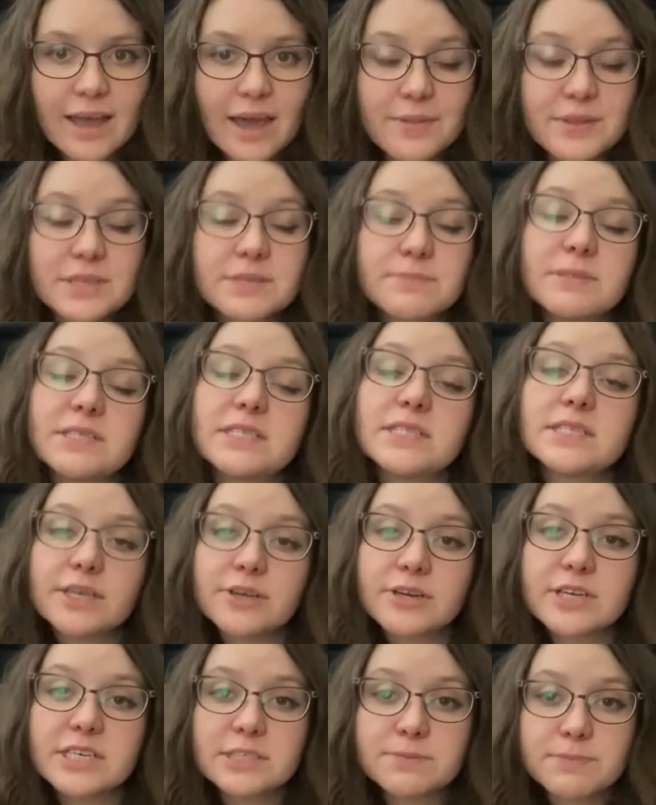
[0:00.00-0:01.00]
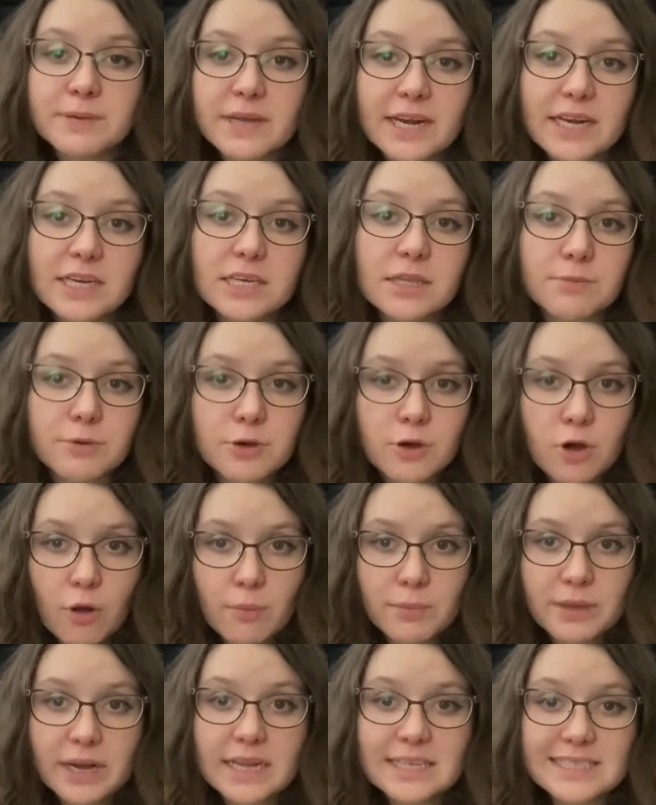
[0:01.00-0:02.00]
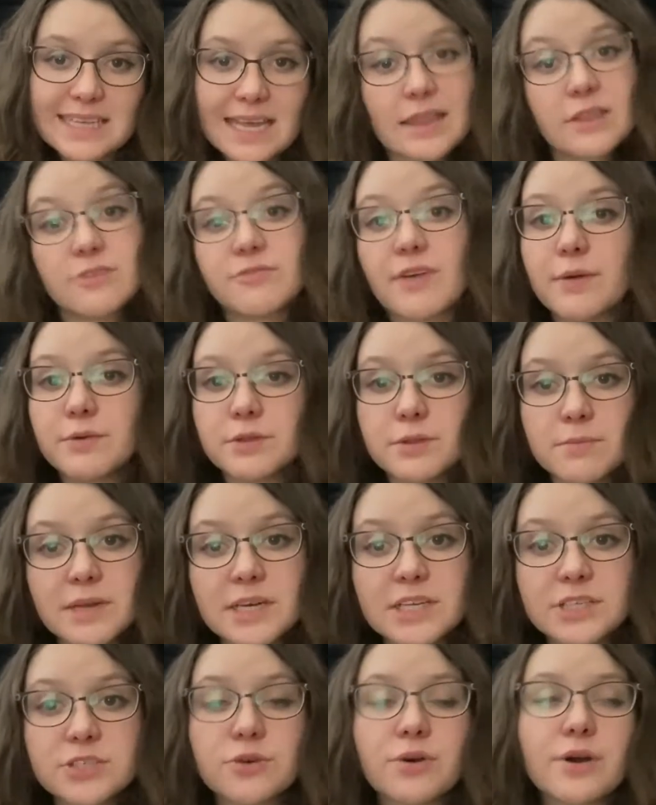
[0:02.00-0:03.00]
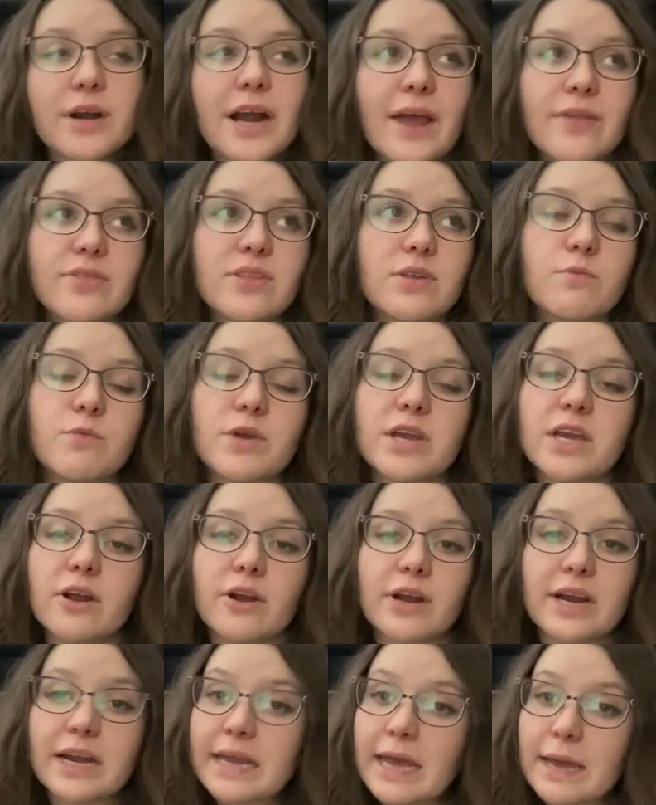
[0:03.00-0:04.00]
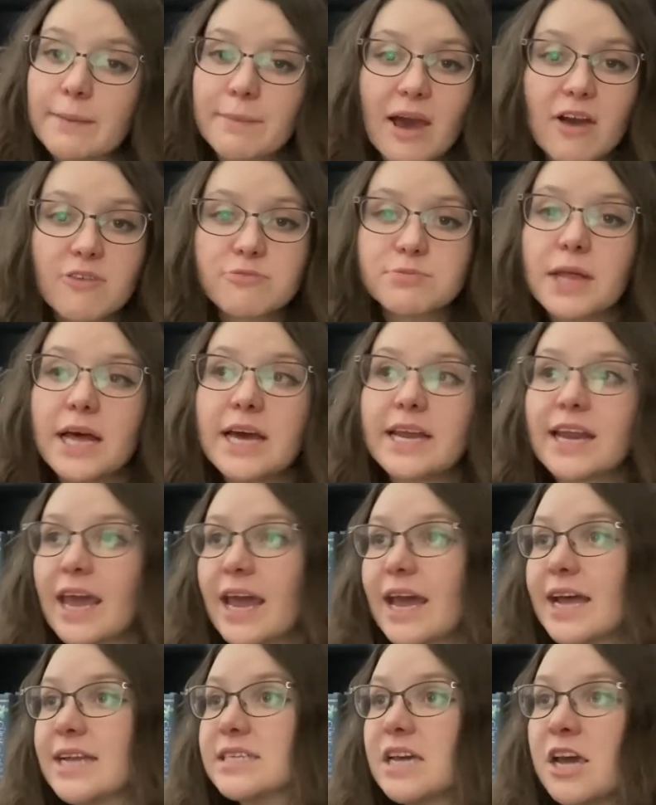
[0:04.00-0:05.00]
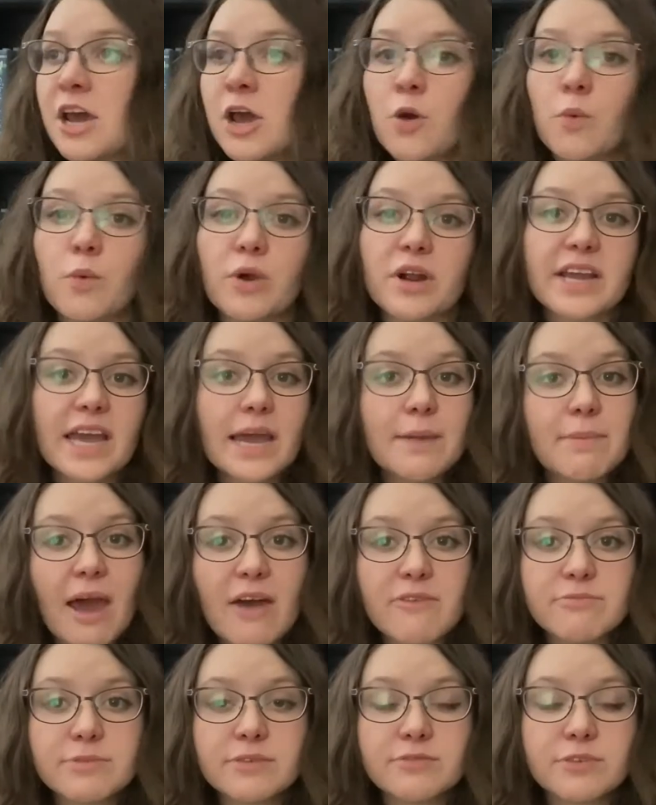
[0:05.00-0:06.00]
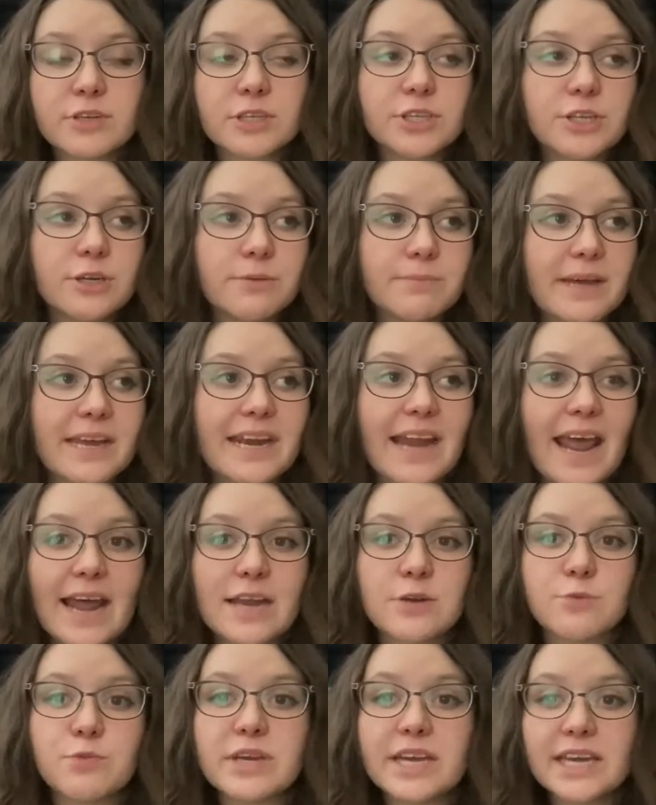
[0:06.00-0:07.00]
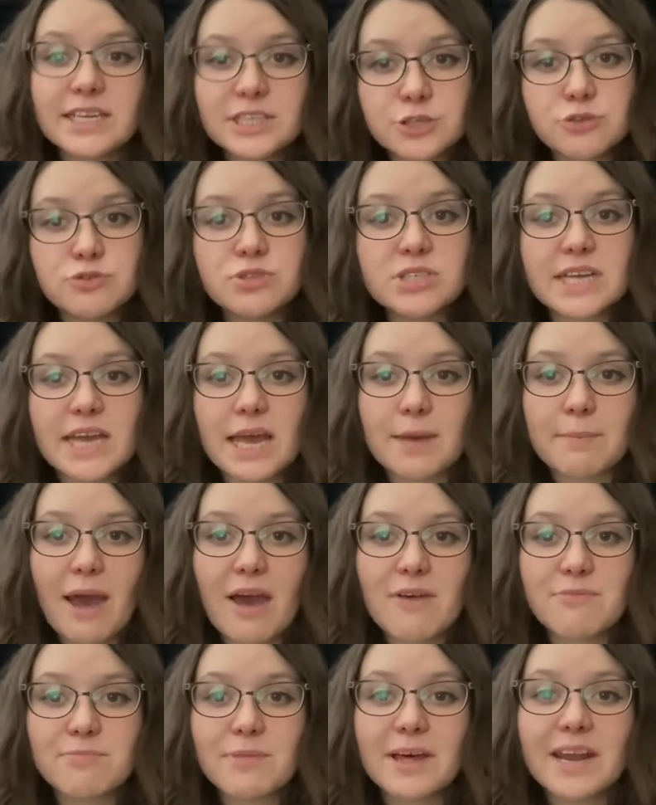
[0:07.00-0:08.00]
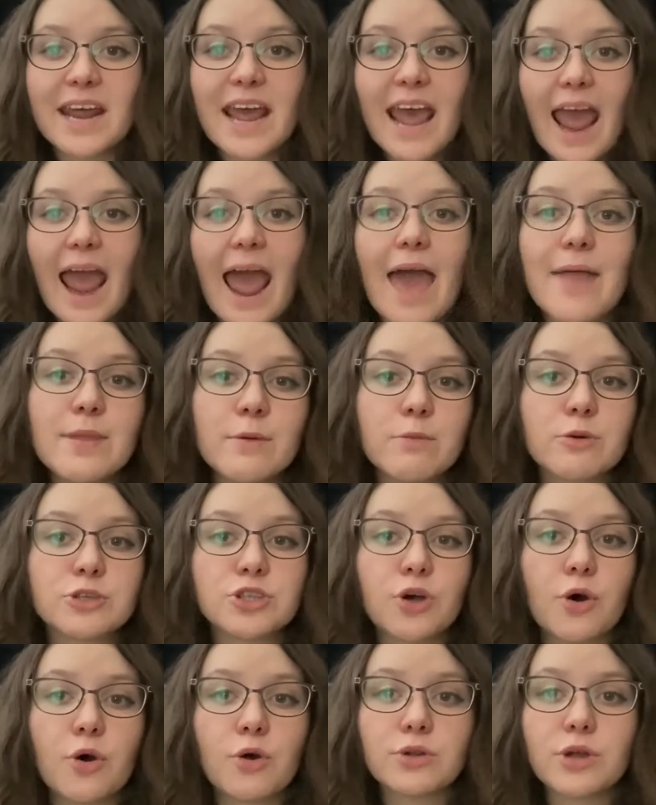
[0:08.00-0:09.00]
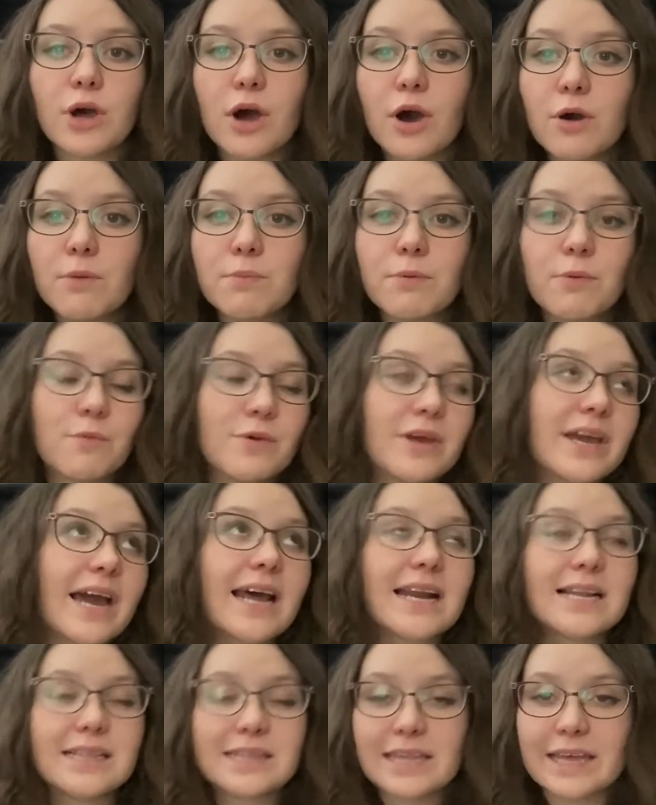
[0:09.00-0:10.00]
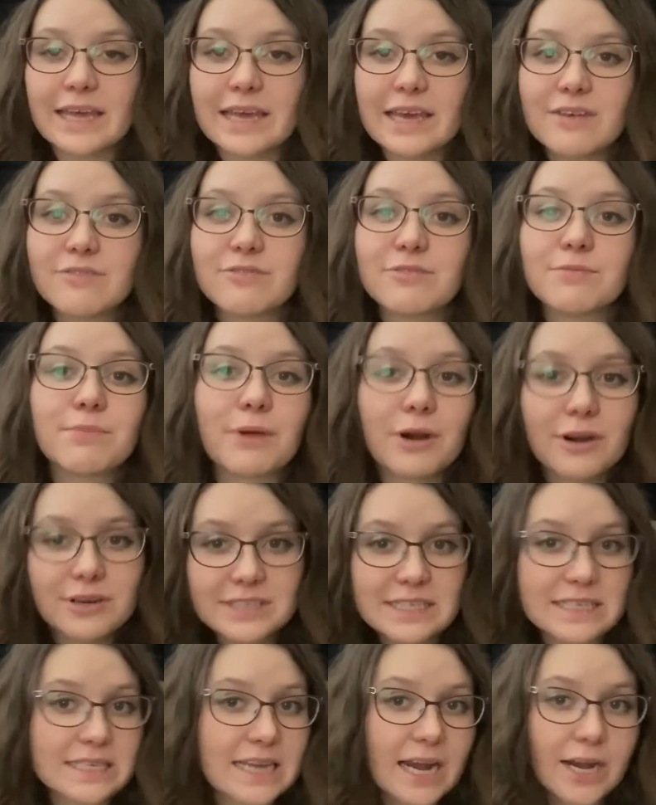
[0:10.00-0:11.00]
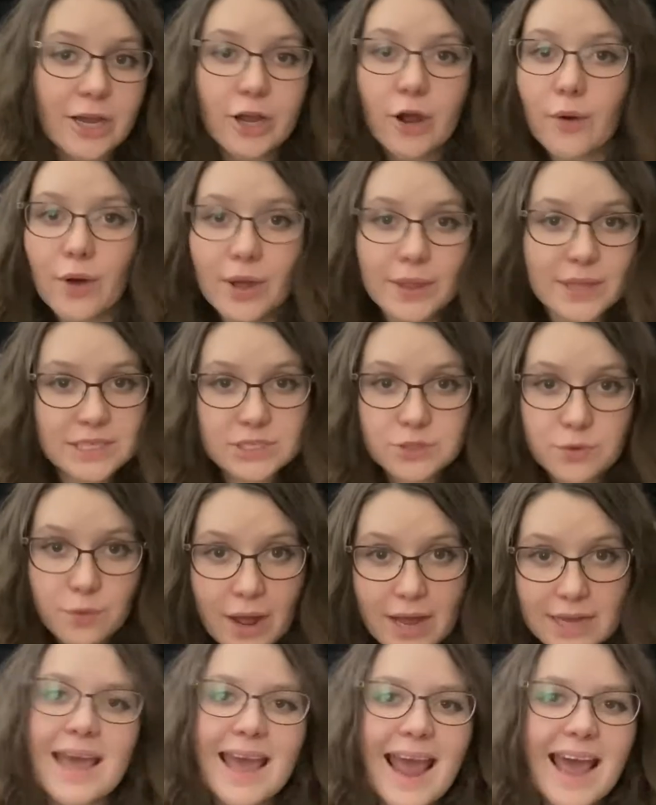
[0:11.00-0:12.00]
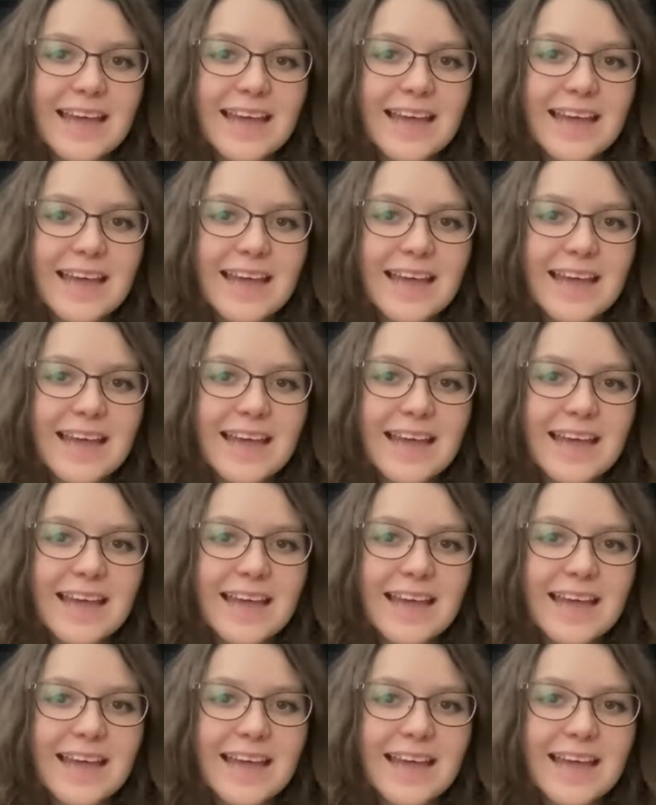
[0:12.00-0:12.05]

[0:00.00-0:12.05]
And this mysterious beginning to the book culminates in the fight with the Minotaur, and then we are in Camp Half-Blood, and we're at Camp Half-Blood for a little bit, and we get used to Camp Half-Blood, and then we're told, oh, we gotta leave, Percy's gotta go on this quest.